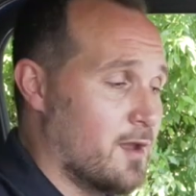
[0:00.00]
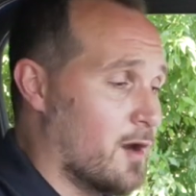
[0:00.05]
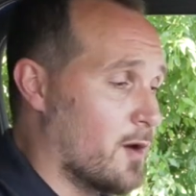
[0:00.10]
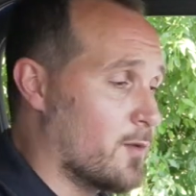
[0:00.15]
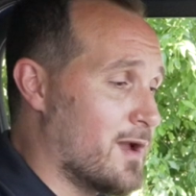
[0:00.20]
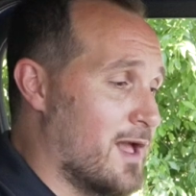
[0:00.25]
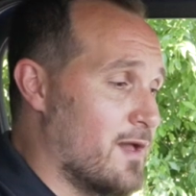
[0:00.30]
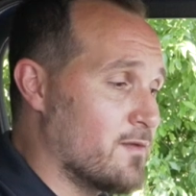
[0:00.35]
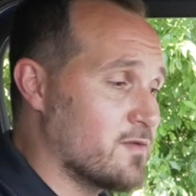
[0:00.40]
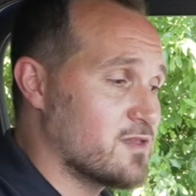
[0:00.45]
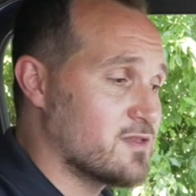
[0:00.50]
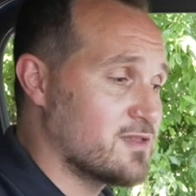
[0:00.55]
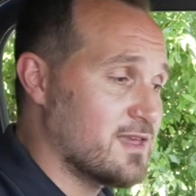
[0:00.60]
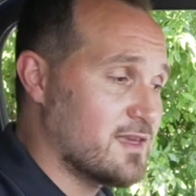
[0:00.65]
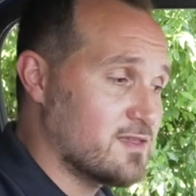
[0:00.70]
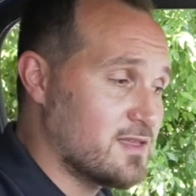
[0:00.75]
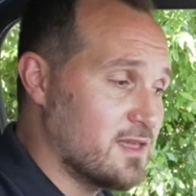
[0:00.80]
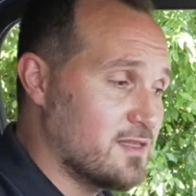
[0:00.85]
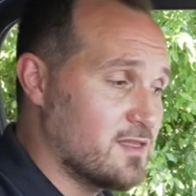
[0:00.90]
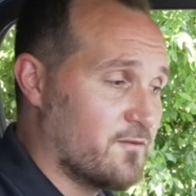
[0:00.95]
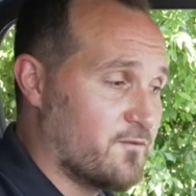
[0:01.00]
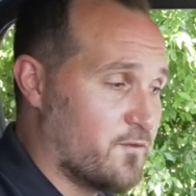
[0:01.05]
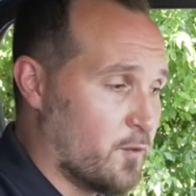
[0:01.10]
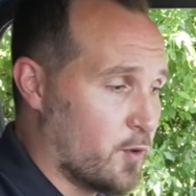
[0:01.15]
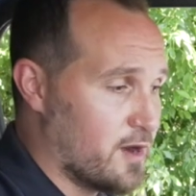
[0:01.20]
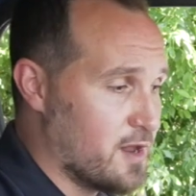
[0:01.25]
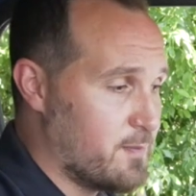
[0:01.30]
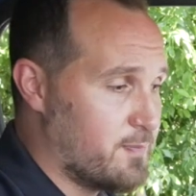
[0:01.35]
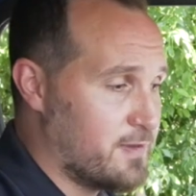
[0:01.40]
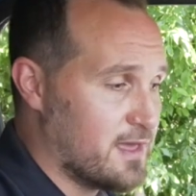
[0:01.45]
Around 60 to
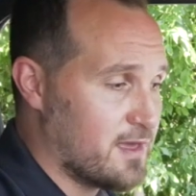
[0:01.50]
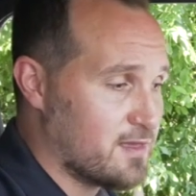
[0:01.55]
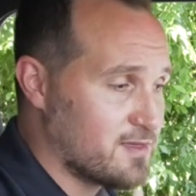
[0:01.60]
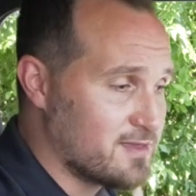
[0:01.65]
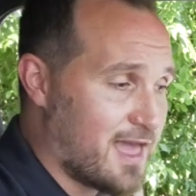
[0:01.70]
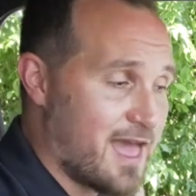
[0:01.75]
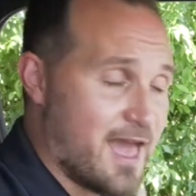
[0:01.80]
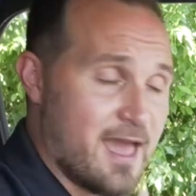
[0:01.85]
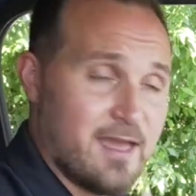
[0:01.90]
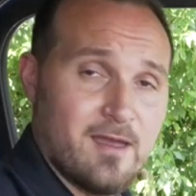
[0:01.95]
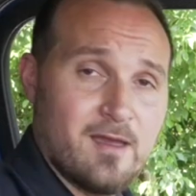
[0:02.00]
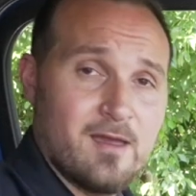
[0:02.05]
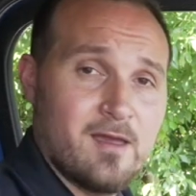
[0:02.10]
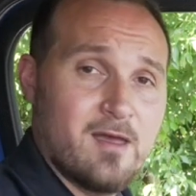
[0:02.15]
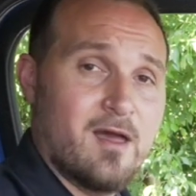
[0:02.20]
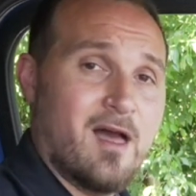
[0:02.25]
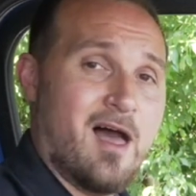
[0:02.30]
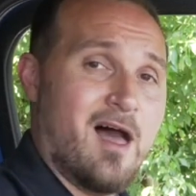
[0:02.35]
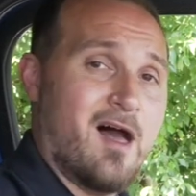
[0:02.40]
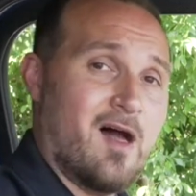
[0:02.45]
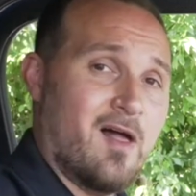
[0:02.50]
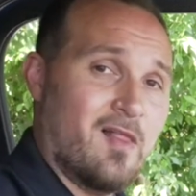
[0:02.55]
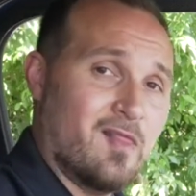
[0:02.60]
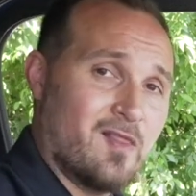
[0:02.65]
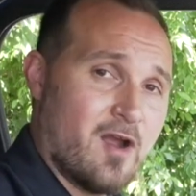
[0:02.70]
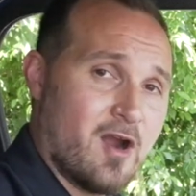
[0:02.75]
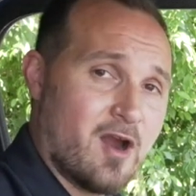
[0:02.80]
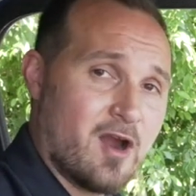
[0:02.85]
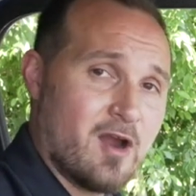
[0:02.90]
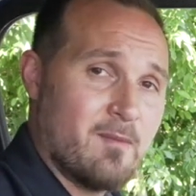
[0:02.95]
40 psi, an
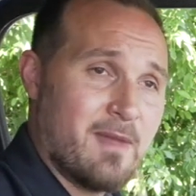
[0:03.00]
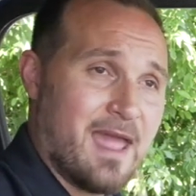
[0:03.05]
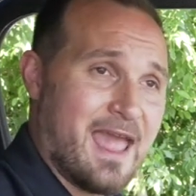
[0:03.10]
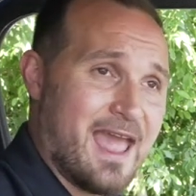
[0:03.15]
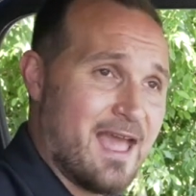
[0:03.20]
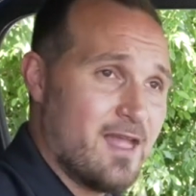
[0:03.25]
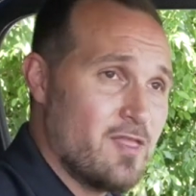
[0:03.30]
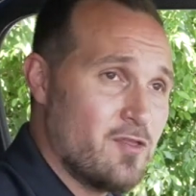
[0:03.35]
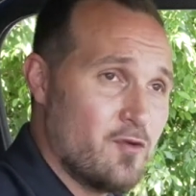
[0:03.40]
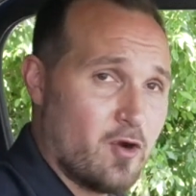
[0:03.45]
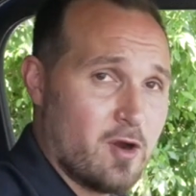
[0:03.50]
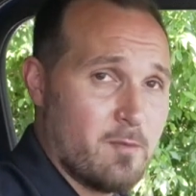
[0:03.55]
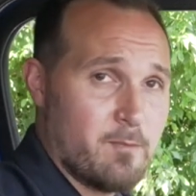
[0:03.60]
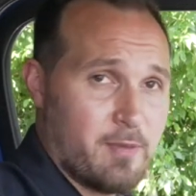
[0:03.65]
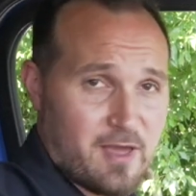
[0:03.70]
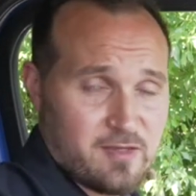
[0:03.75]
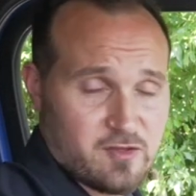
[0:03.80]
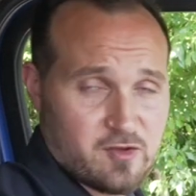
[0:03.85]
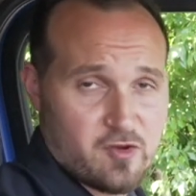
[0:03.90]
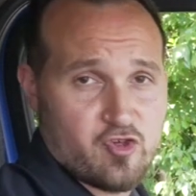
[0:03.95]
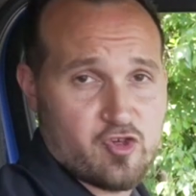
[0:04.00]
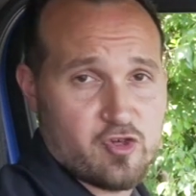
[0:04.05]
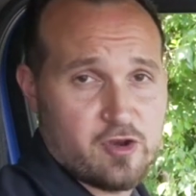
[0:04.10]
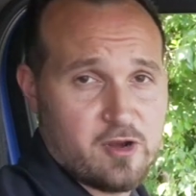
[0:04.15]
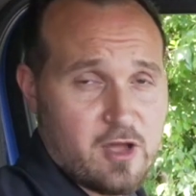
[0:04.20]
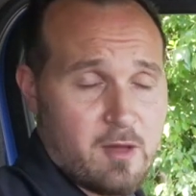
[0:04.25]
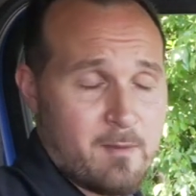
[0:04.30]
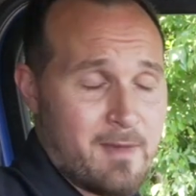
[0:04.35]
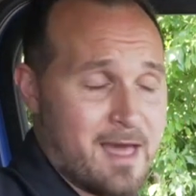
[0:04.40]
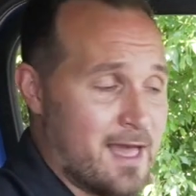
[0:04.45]
alarm and or buzzer should
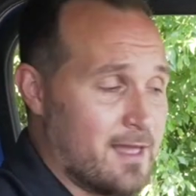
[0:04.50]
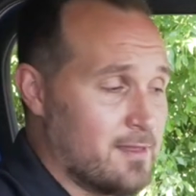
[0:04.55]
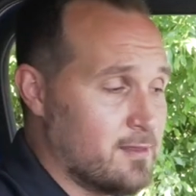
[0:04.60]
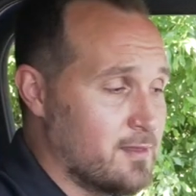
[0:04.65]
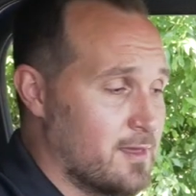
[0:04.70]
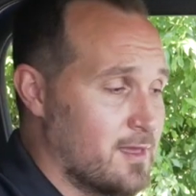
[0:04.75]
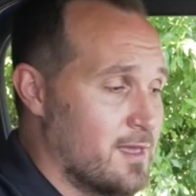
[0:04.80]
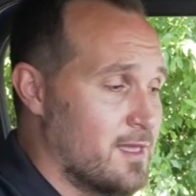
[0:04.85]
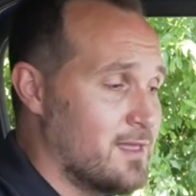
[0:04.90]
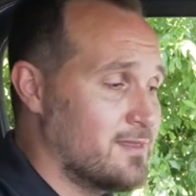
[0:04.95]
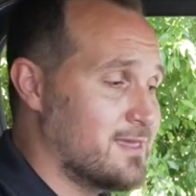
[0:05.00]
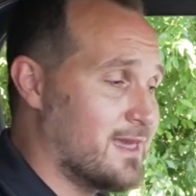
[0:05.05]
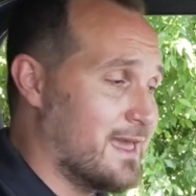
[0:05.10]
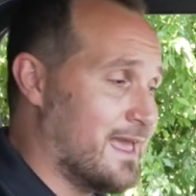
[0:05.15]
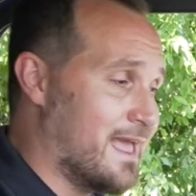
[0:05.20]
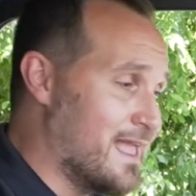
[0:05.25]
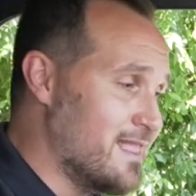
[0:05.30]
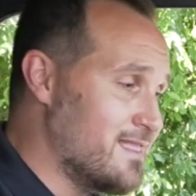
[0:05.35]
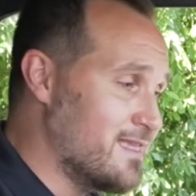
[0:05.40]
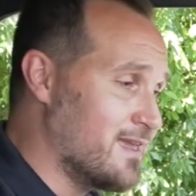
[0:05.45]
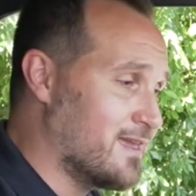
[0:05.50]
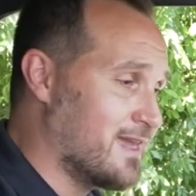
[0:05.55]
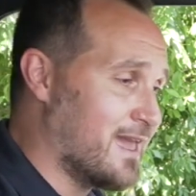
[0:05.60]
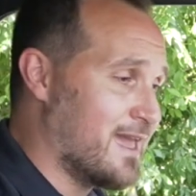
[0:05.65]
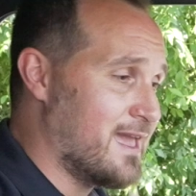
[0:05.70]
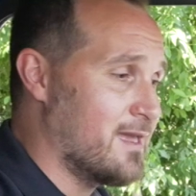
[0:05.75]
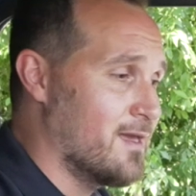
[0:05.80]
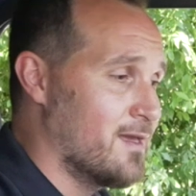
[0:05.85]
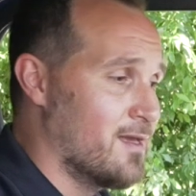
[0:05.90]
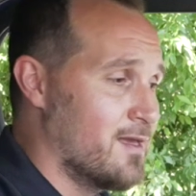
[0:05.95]
come on to
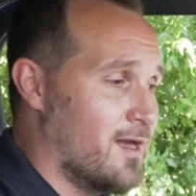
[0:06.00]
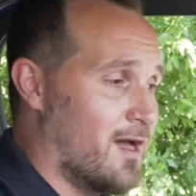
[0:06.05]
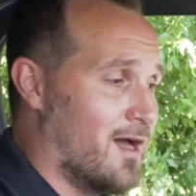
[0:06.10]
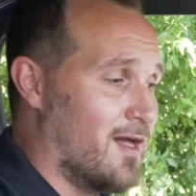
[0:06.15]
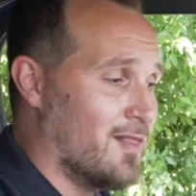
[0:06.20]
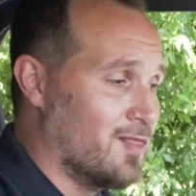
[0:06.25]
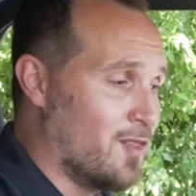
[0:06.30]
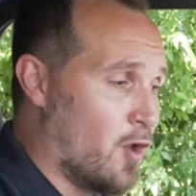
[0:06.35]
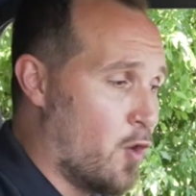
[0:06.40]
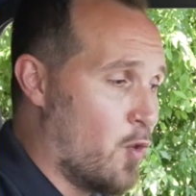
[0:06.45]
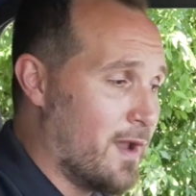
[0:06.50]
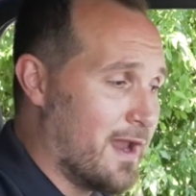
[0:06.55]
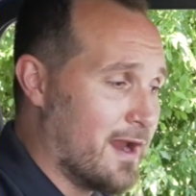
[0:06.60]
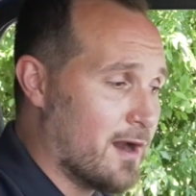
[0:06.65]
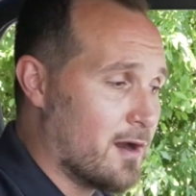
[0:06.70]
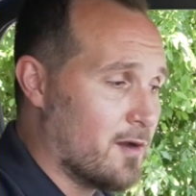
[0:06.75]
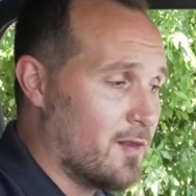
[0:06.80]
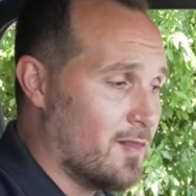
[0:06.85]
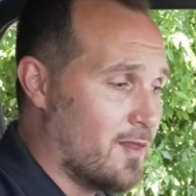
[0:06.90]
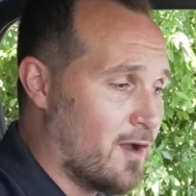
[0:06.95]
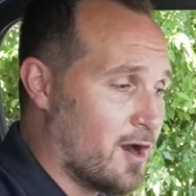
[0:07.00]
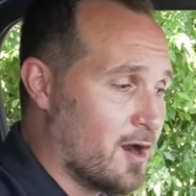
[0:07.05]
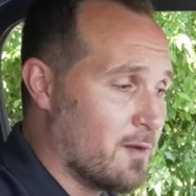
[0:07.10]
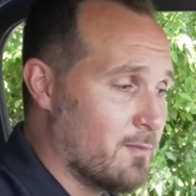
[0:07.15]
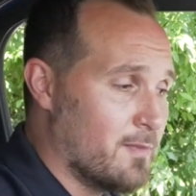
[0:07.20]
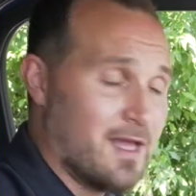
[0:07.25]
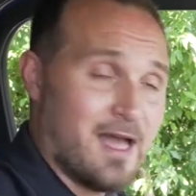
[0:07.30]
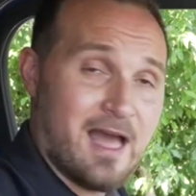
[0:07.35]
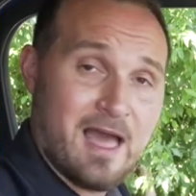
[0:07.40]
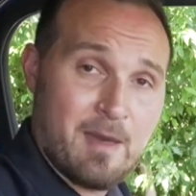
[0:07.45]
indicate a low air
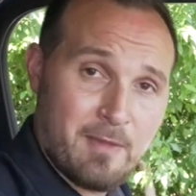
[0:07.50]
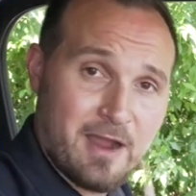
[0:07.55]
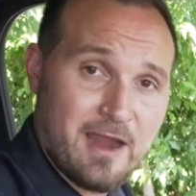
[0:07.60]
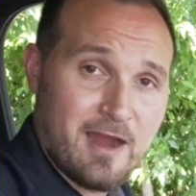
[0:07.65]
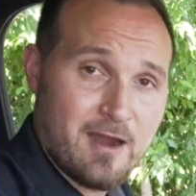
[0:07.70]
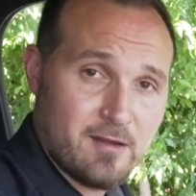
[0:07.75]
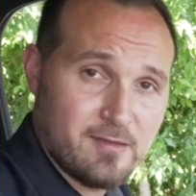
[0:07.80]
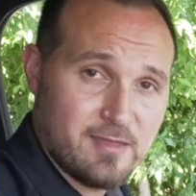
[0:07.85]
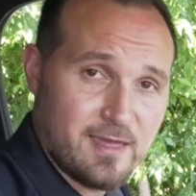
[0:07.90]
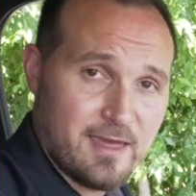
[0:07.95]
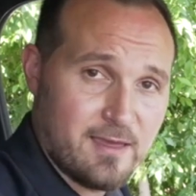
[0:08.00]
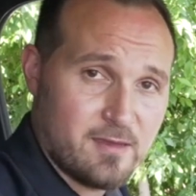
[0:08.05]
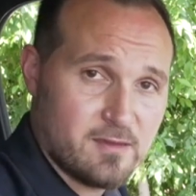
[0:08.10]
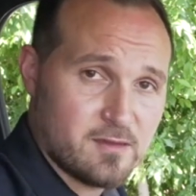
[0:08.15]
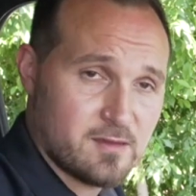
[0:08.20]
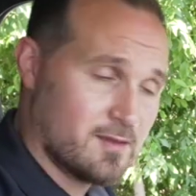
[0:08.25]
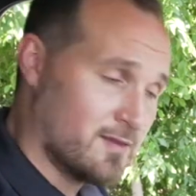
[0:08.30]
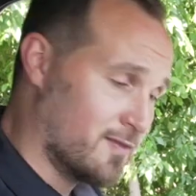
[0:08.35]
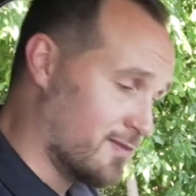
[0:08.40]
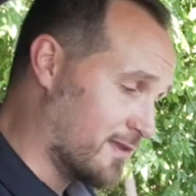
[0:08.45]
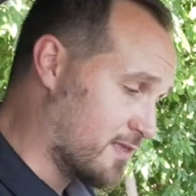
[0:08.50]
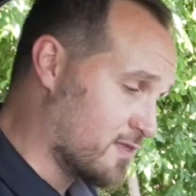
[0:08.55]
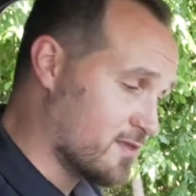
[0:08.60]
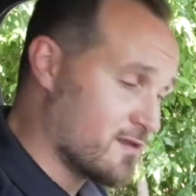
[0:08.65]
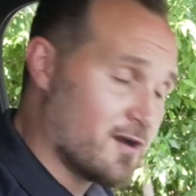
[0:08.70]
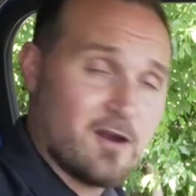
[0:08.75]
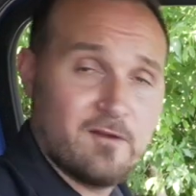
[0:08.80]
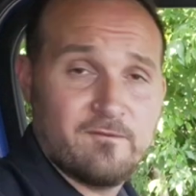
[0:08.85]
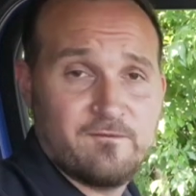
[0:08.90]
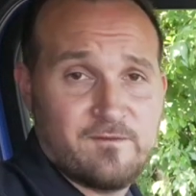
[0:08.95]
alarm on my air tanks. Let's
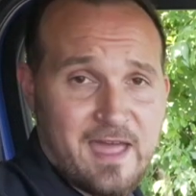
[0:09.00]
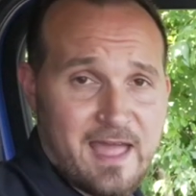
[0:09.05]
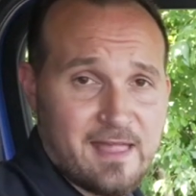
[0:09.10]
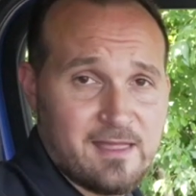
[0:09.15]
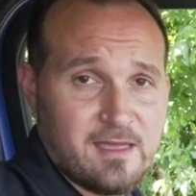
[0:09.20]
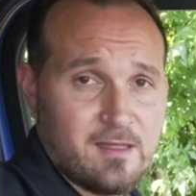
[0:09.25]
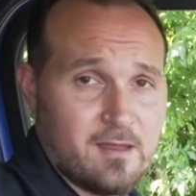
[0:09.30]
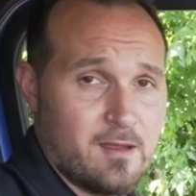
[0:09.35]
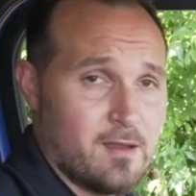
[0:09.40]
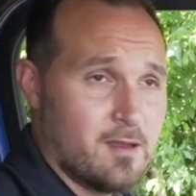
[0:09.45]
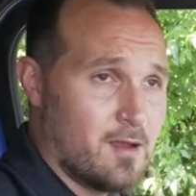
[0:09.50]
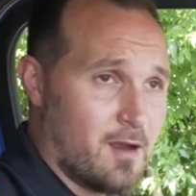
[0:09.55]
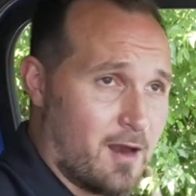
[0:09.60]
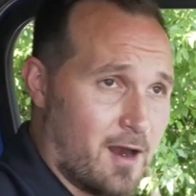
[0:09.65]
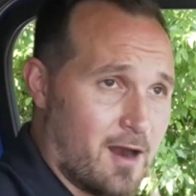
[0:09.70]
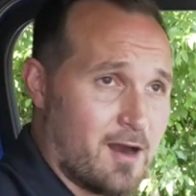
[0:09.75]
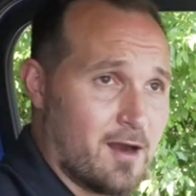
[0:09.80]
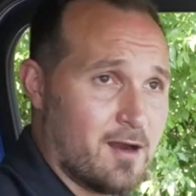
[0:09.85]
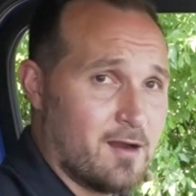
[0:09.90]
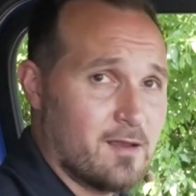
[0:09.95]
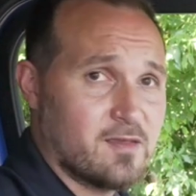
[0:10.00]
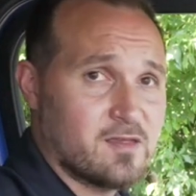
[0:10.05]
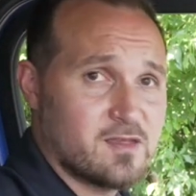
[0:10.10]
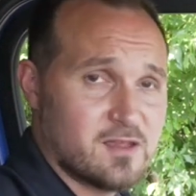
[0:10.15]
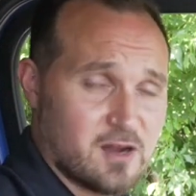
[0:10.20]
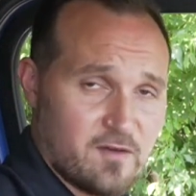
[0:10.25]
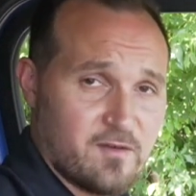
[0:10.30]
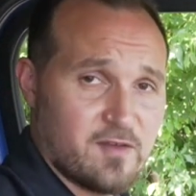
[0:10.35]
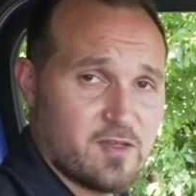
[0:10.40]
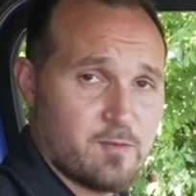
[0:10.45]
start fanning our
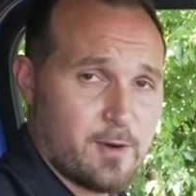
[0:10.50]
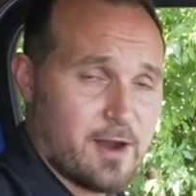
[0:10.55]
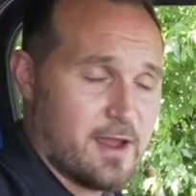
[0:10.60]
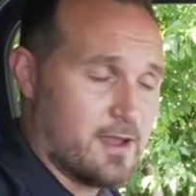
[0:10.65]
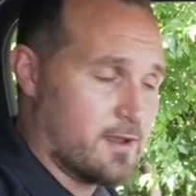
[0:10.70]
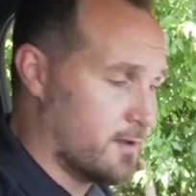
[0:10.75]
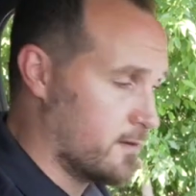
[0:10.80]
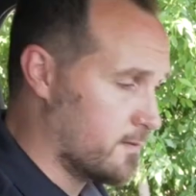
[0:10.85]
service brake.